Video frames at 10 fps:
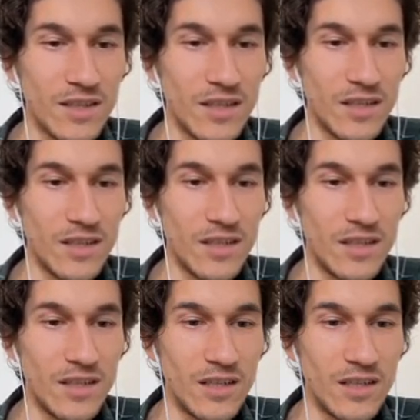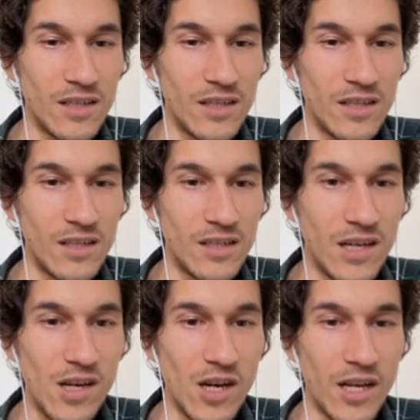
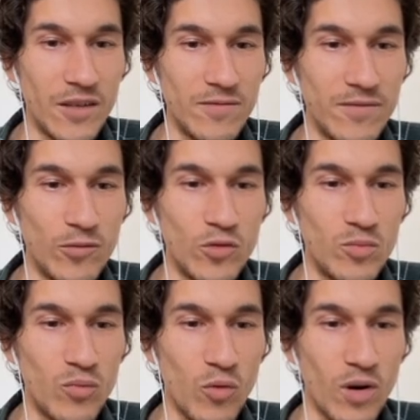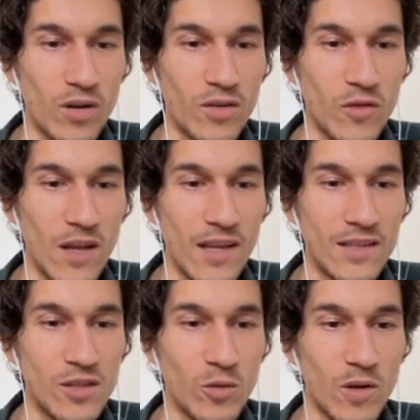I have wood port, right?
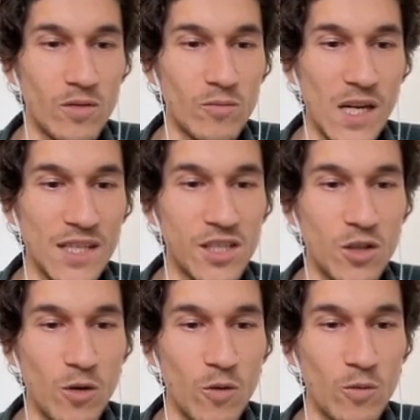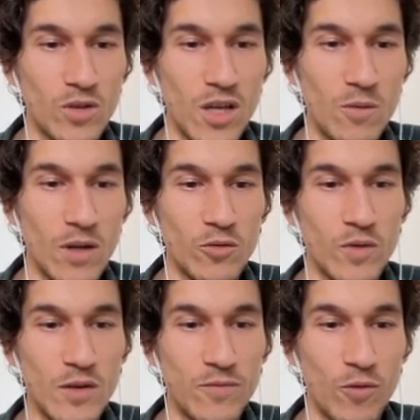So 1 stone, 1, 2,
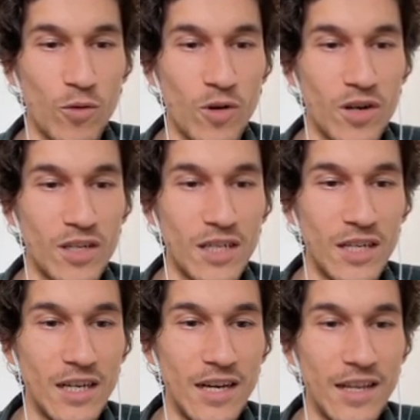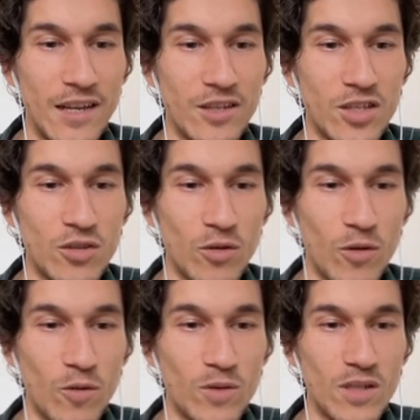3, 4, another
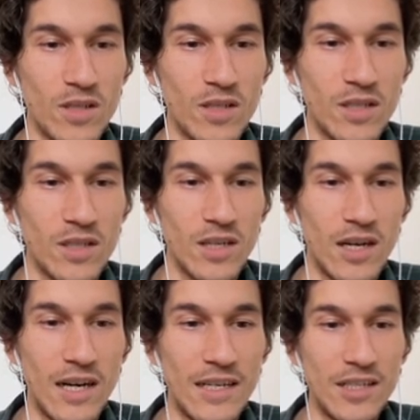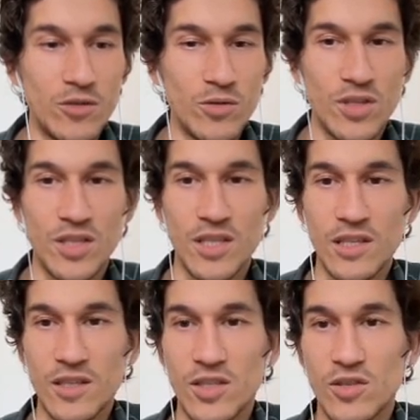stone. I need to
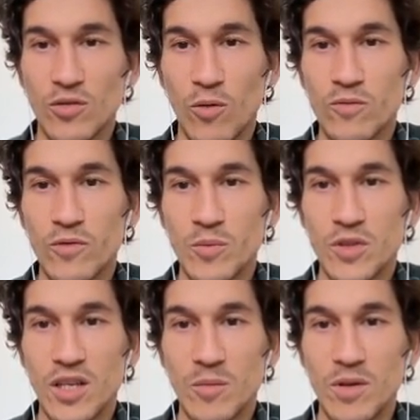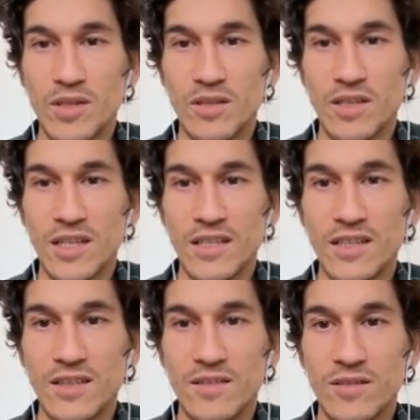steal stone from somebody and
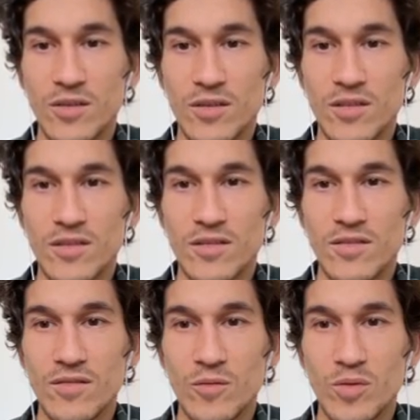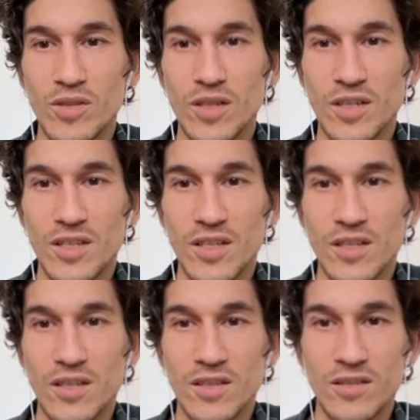nobody has
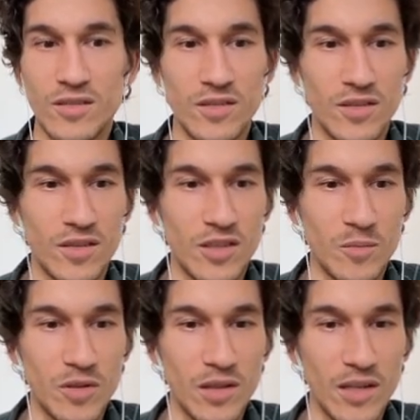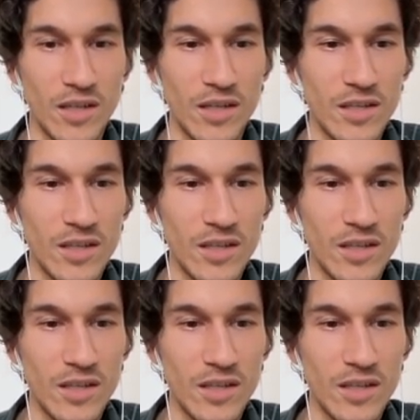it, it seems like.